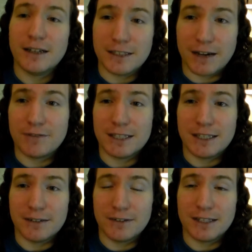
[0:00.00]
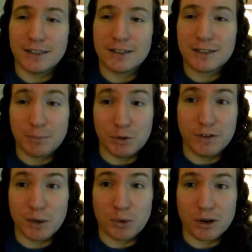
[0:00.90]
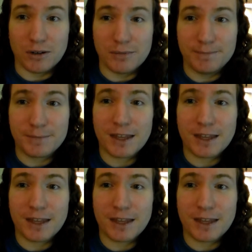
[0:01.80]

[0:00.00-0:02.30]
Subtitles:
I'd definitely give this movie a whirl.